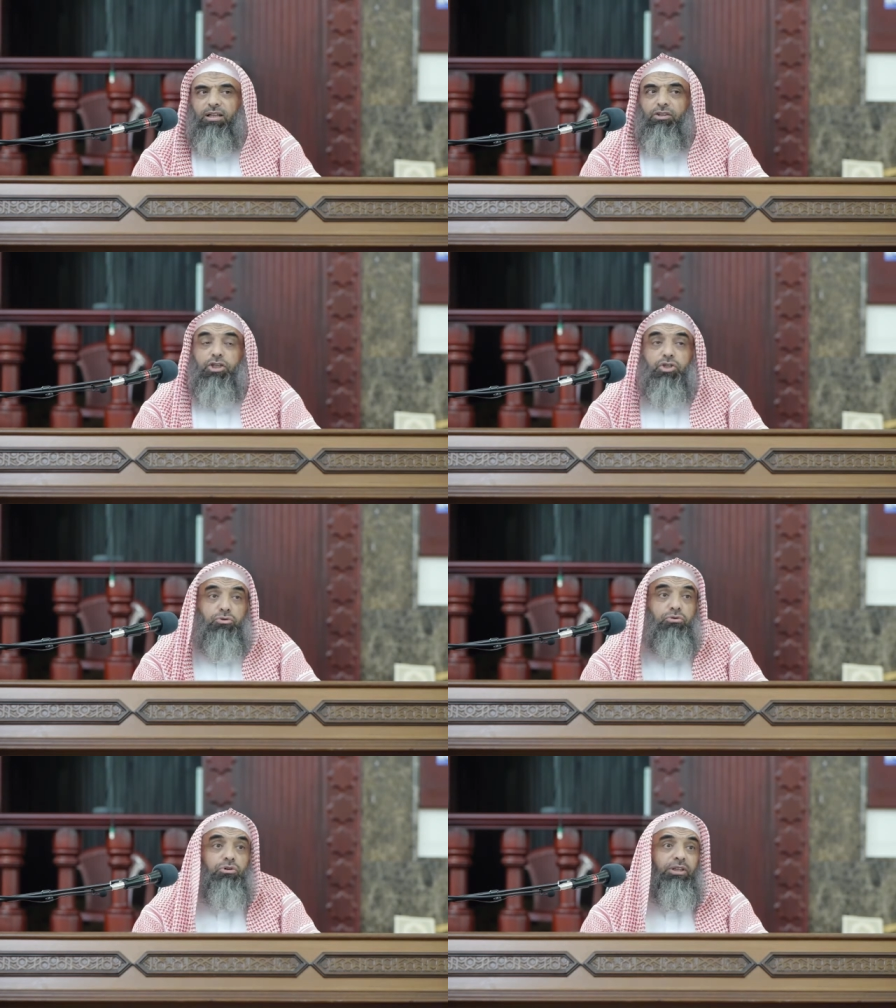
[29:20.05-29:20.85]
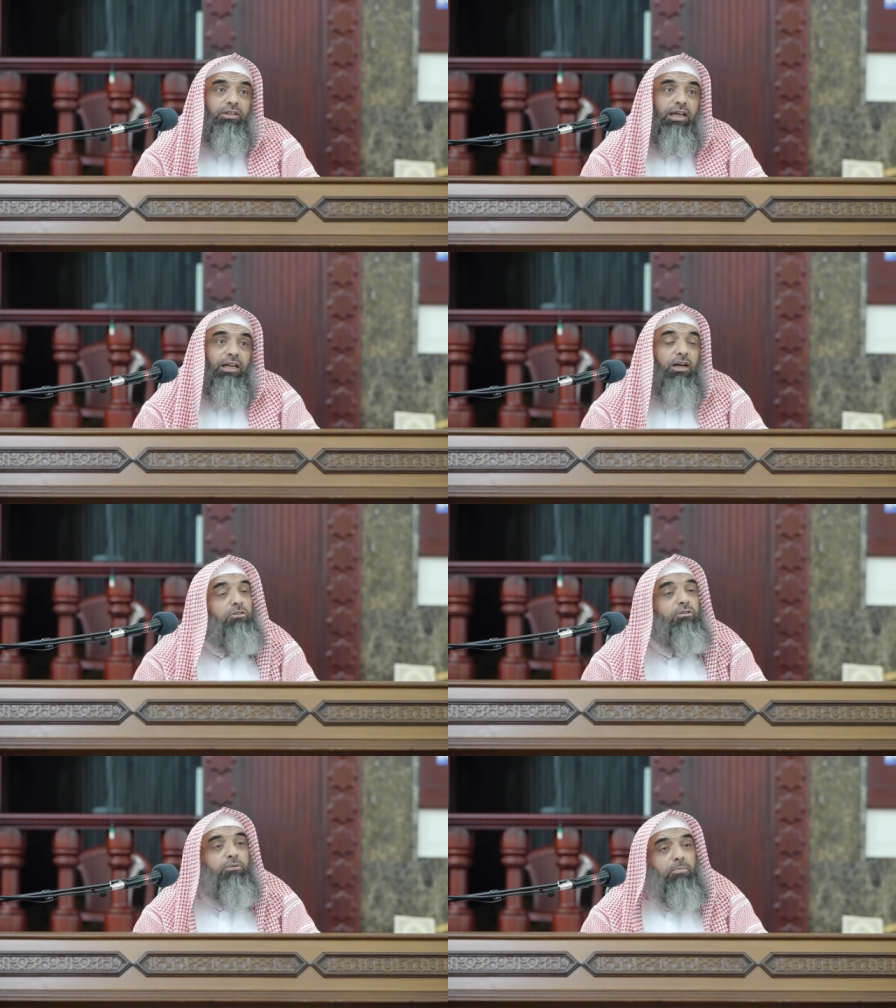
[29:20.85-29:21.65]
Destroyed.
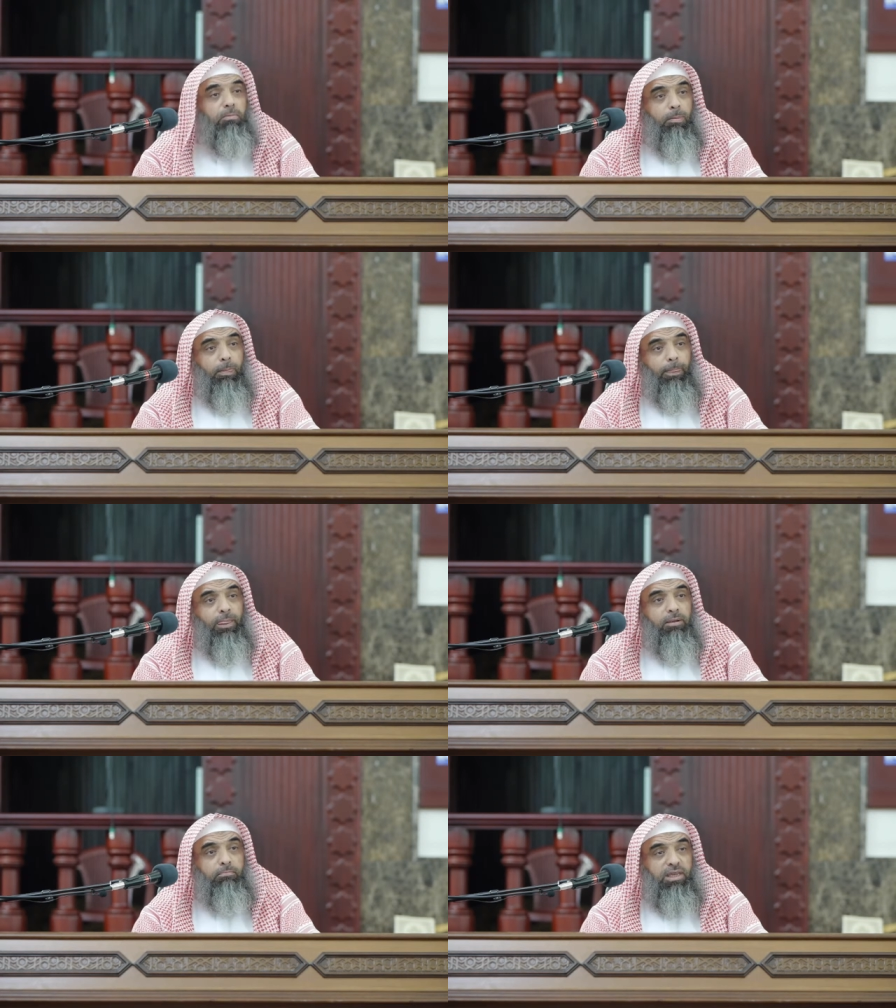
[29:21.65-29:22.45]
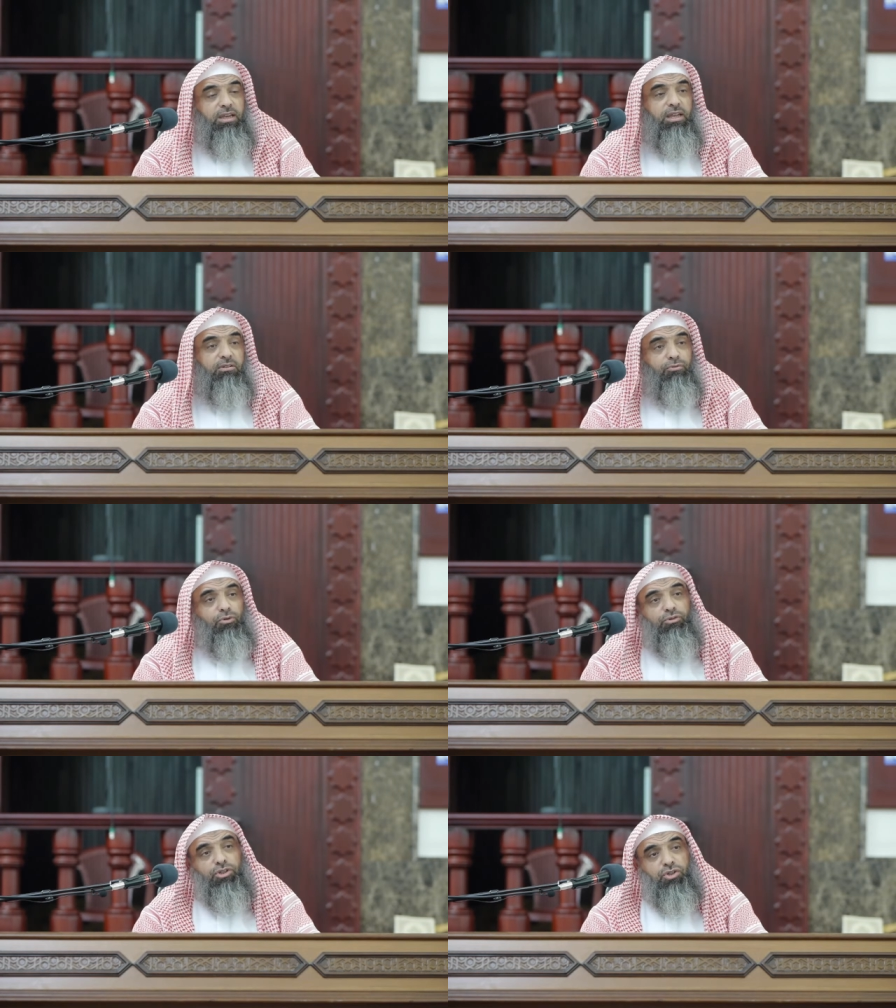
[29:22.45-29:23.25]
Another meaning
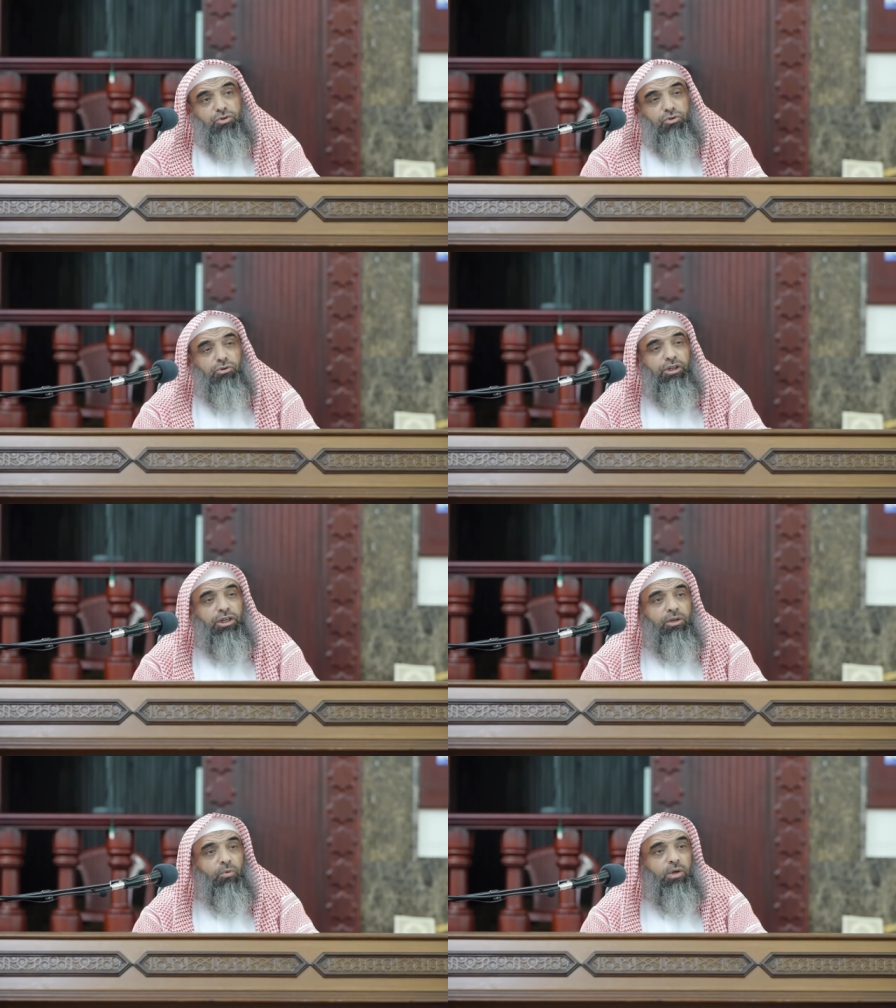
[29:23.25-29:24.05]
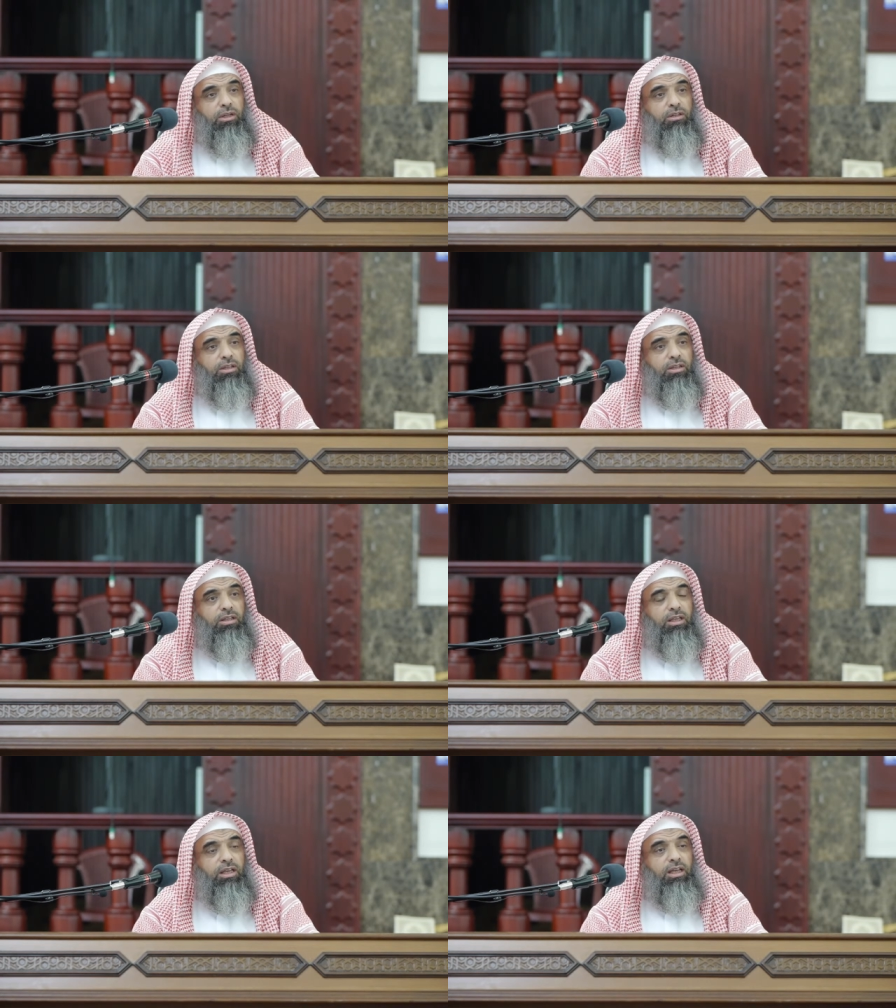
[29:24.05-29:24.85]
for destroying wealth
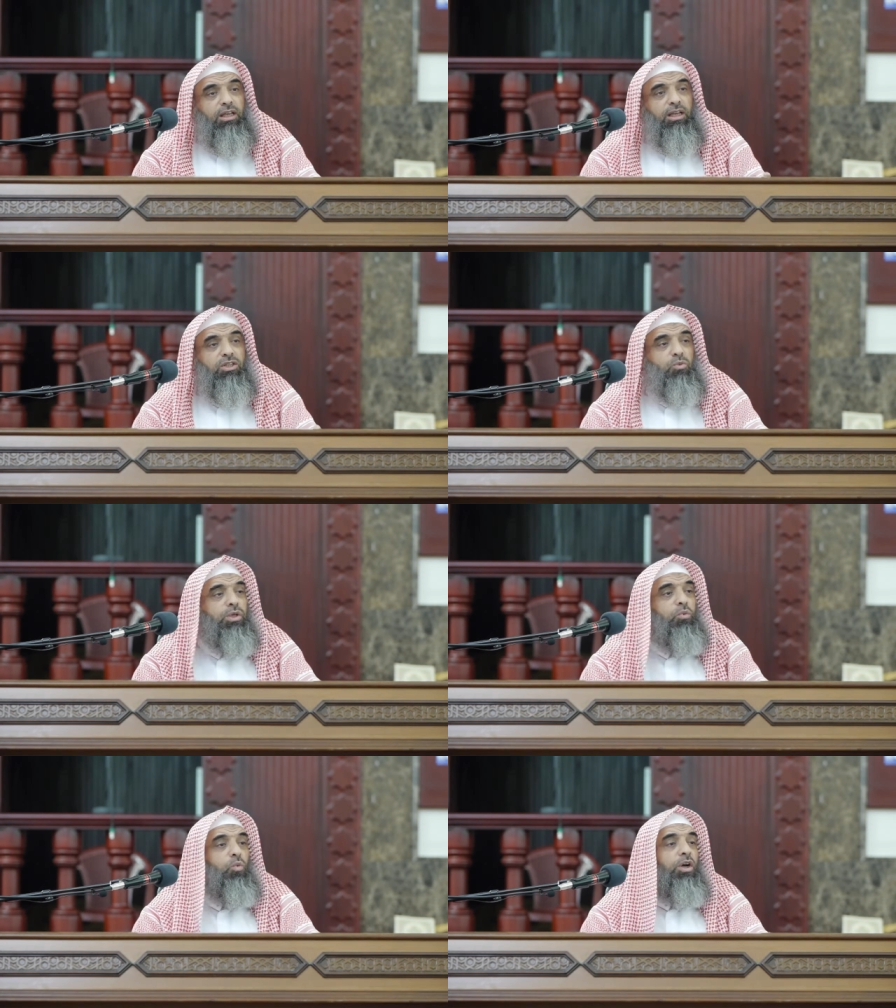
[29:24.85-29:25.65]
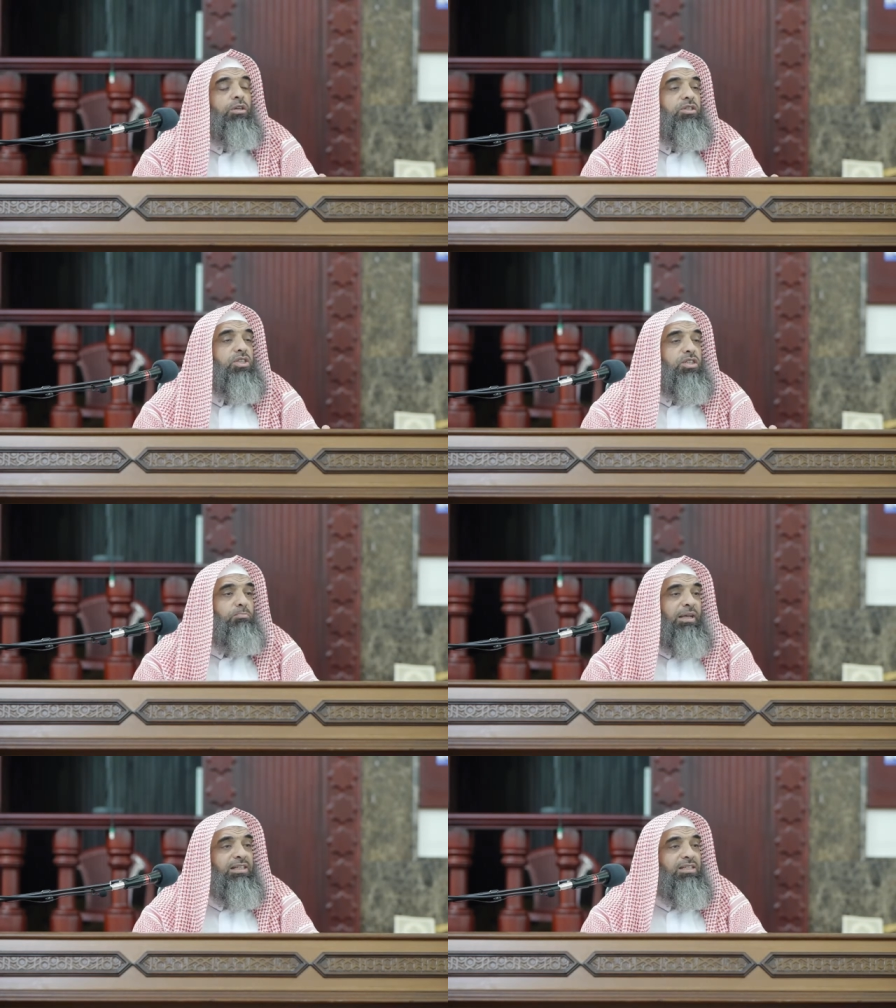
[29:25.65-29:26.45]
is when one
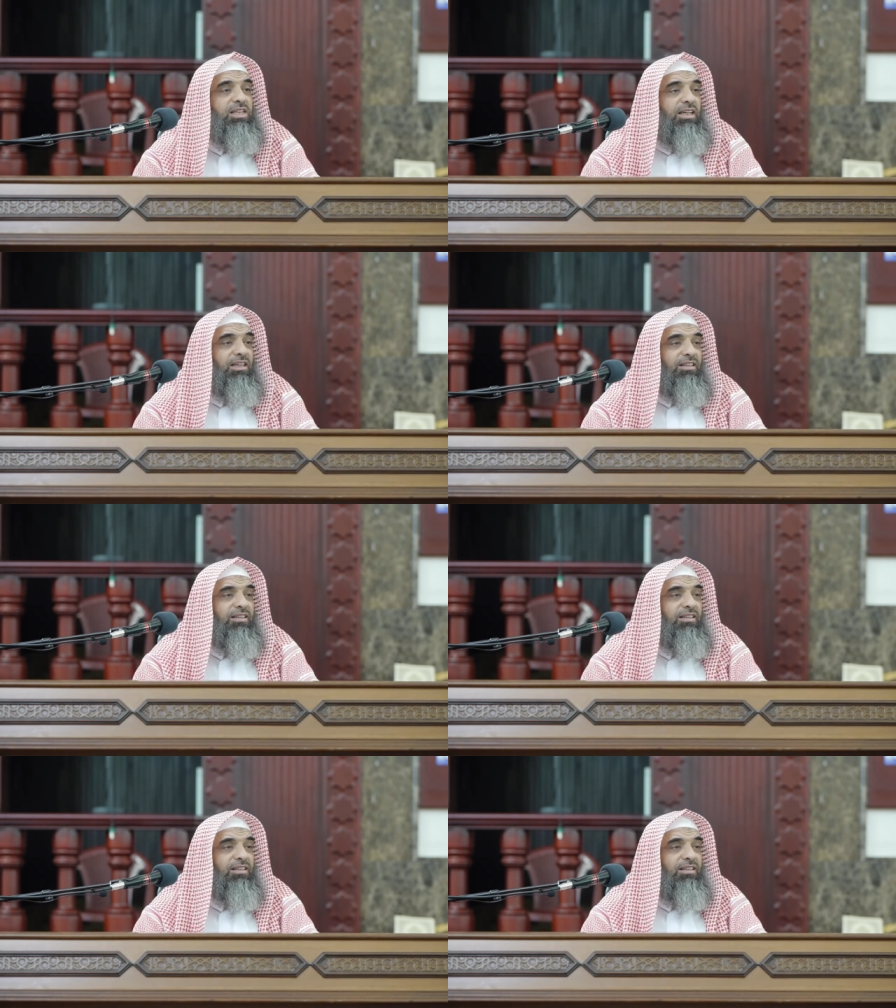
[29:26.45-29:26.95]
spends it